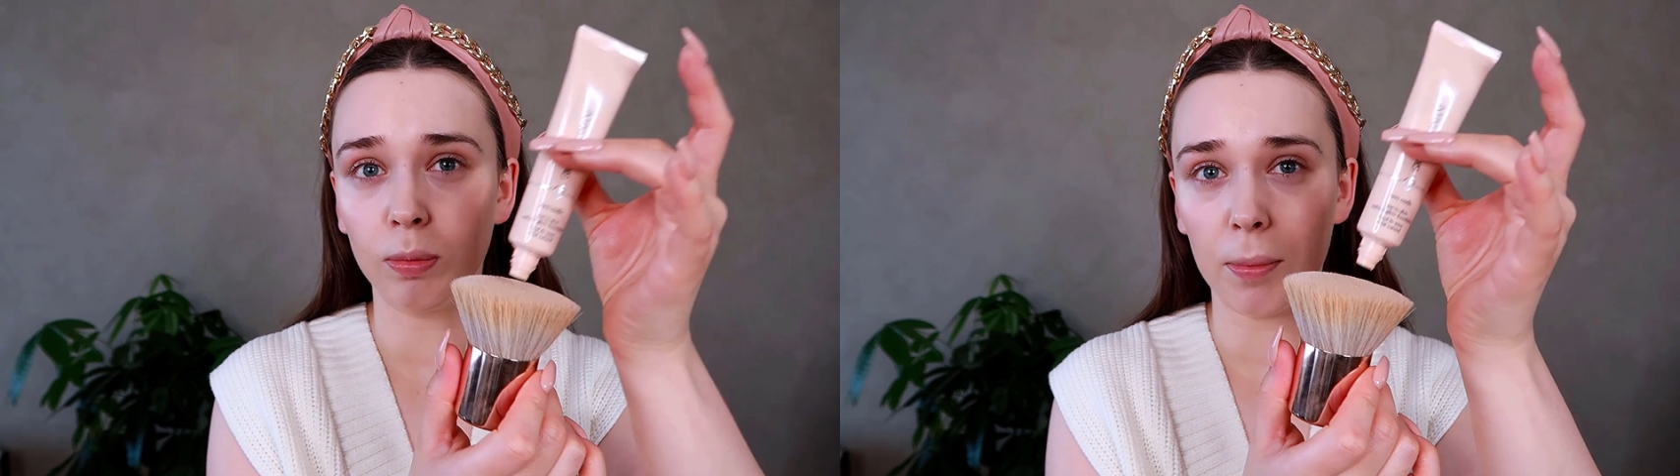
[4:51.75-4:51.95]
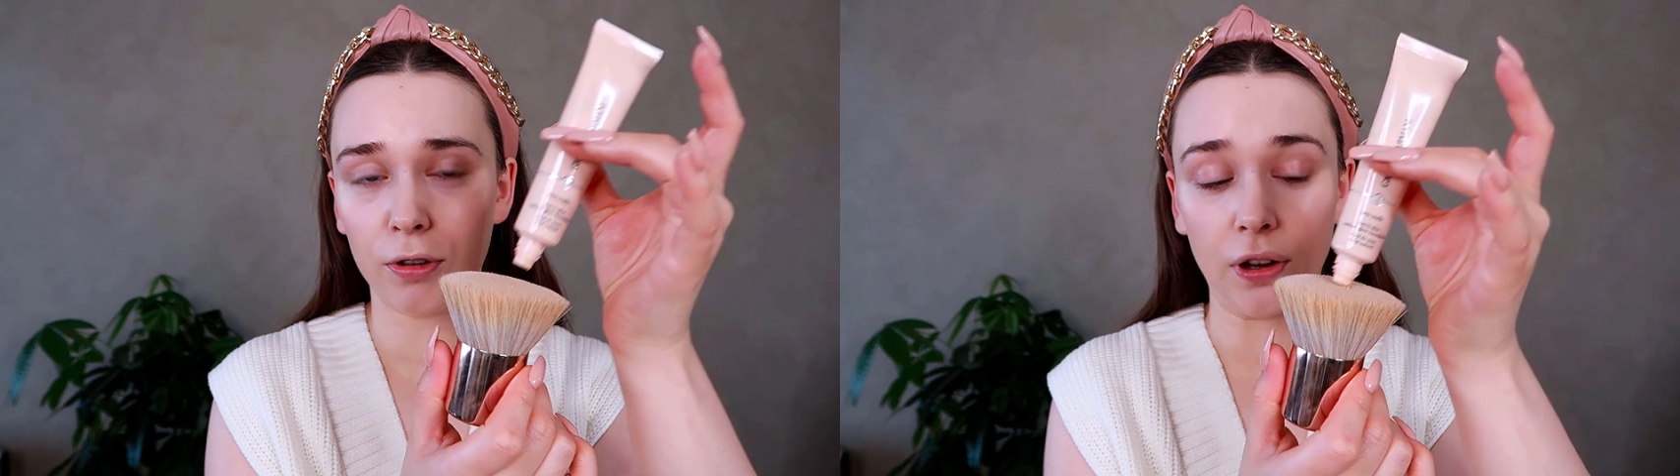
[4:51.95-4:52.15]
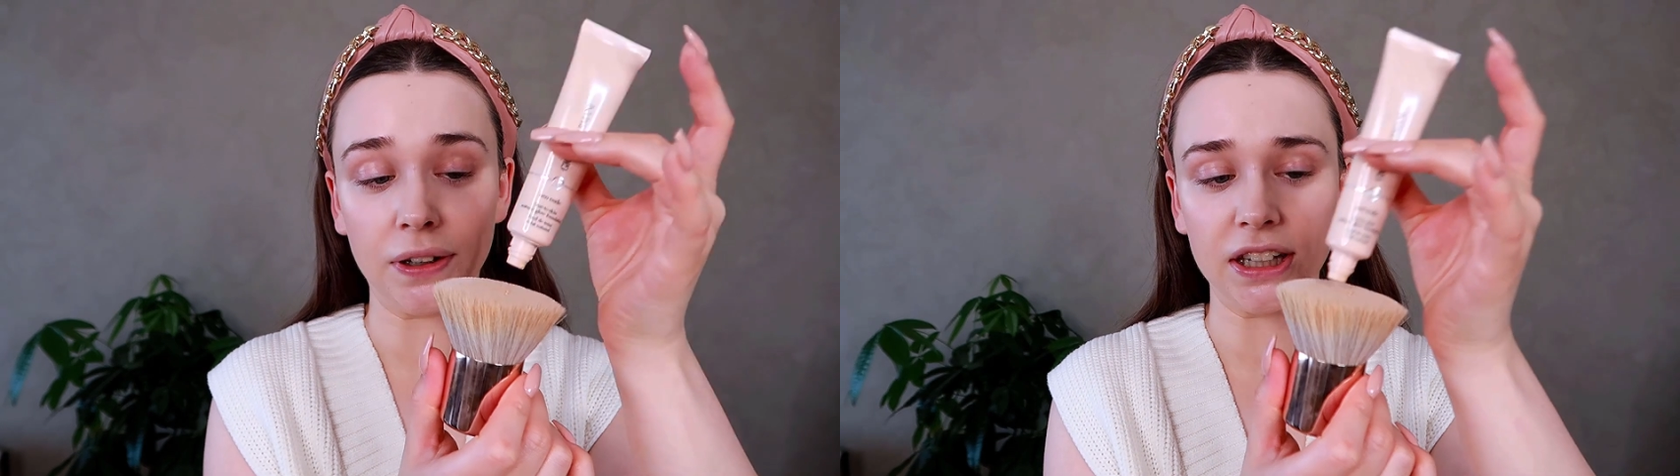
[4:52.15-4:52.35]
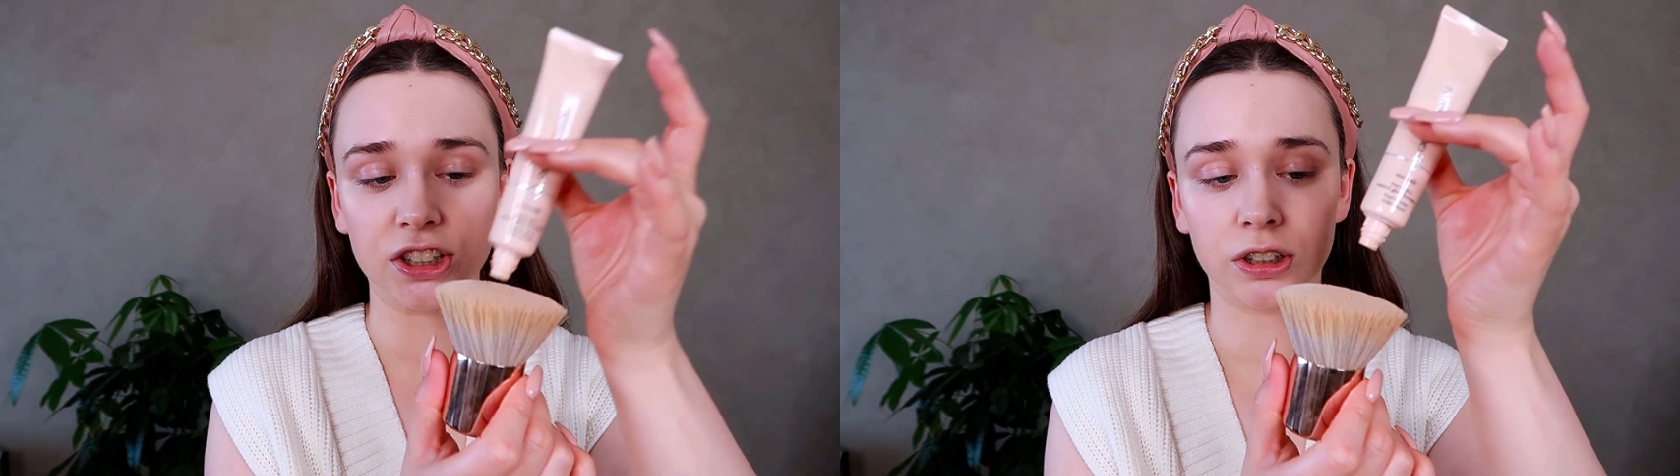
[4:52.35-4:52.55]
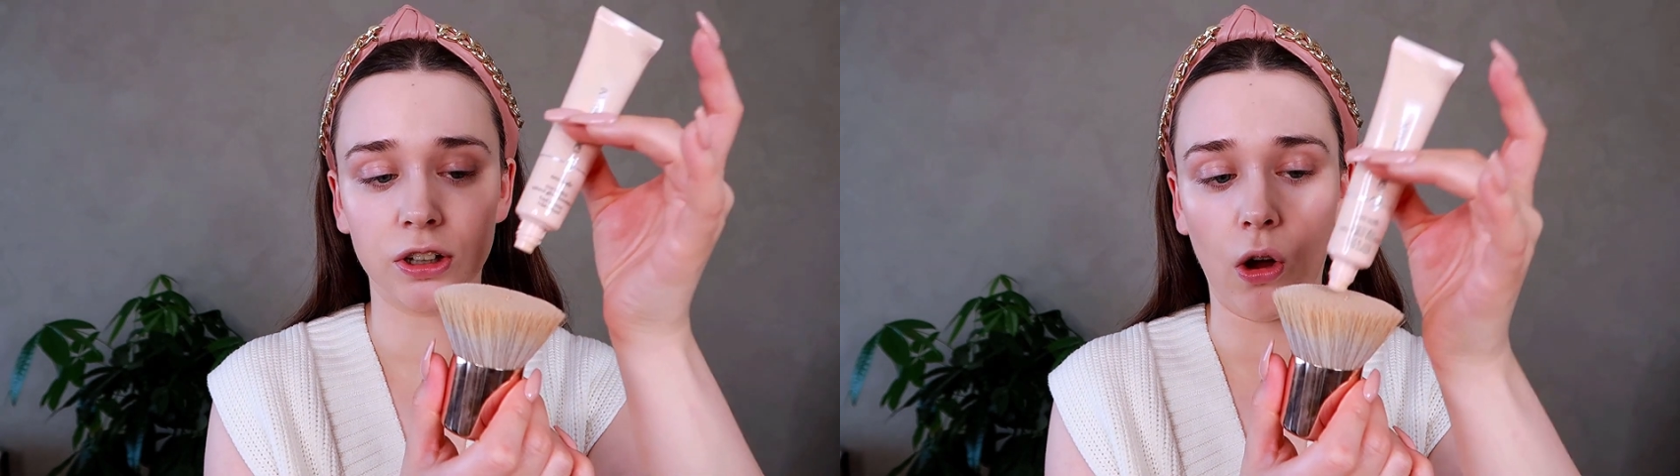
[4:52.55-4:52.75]
blob of
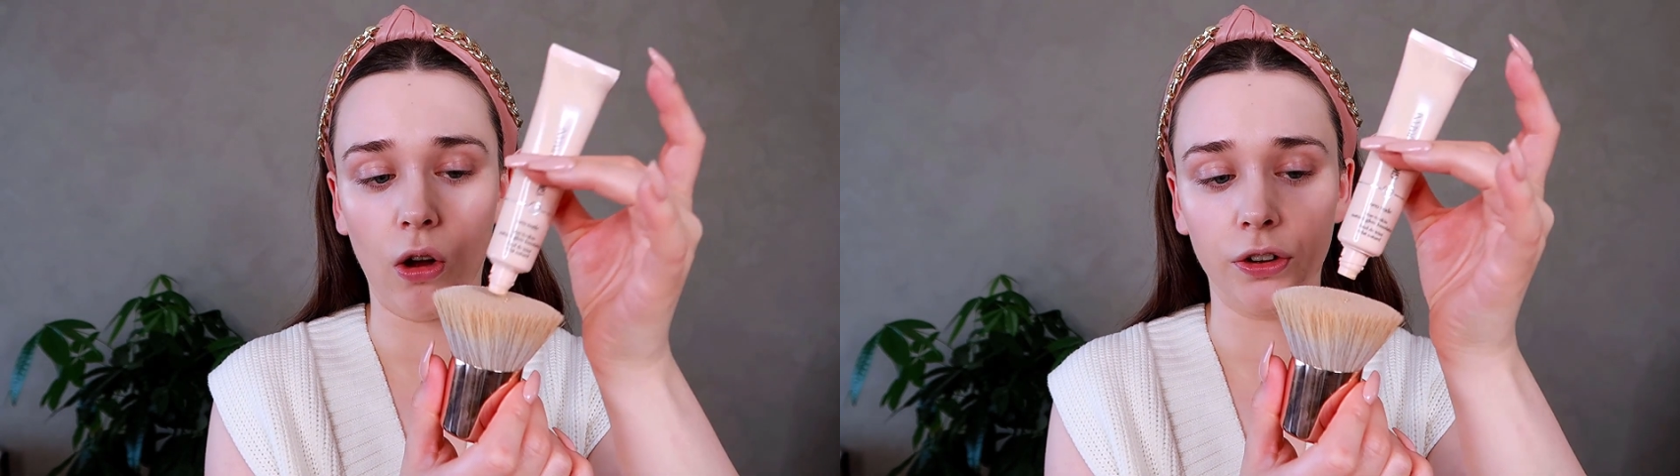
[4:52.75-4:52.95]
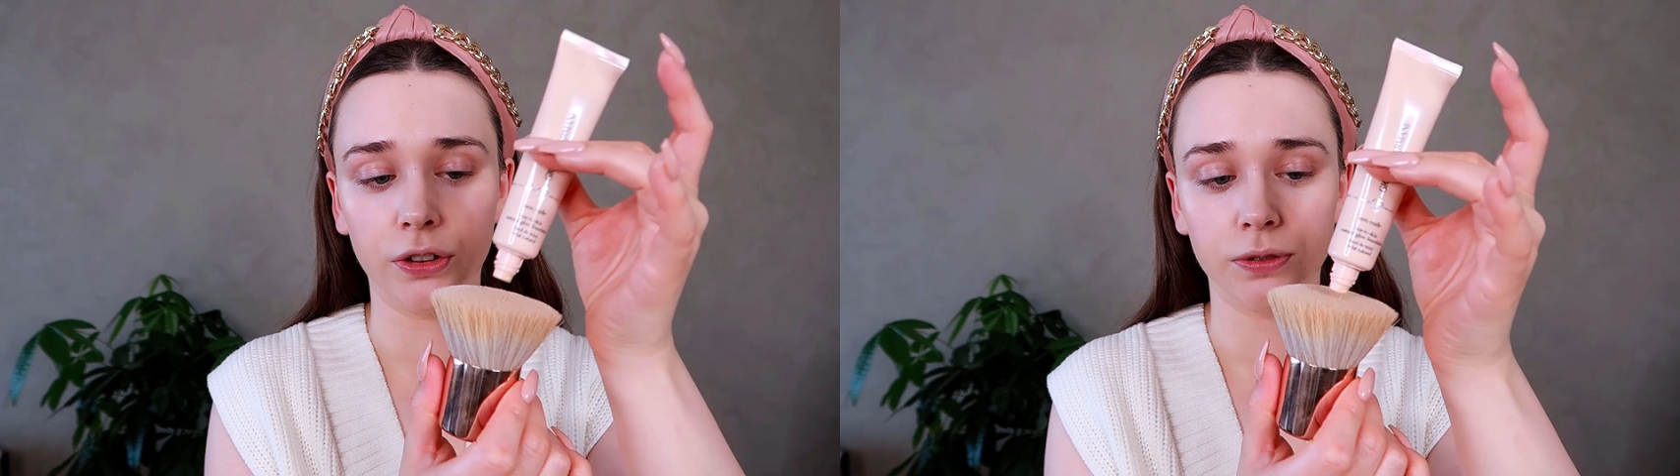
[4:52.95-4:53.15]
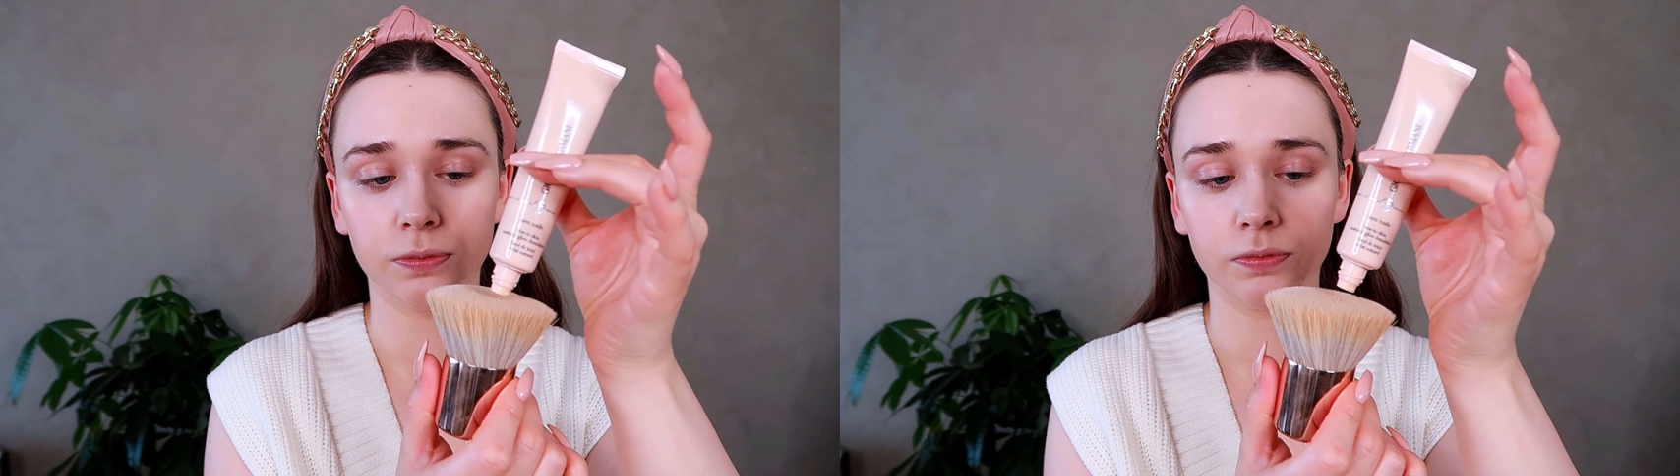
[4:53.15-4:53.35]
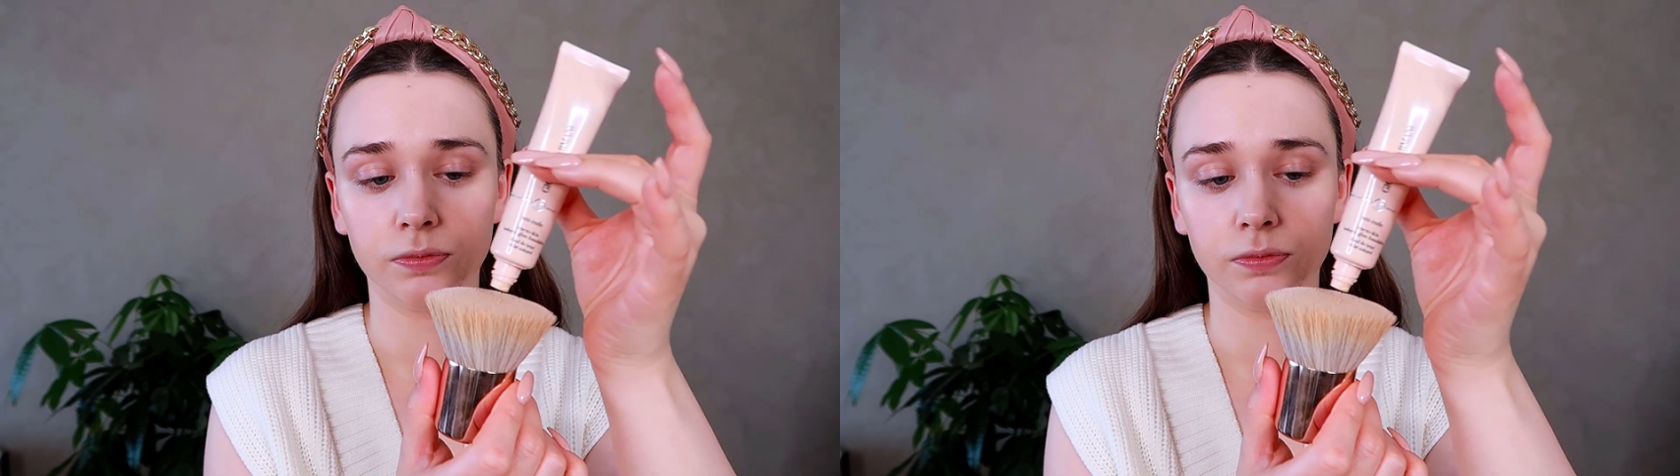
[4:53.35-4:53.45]
foundation on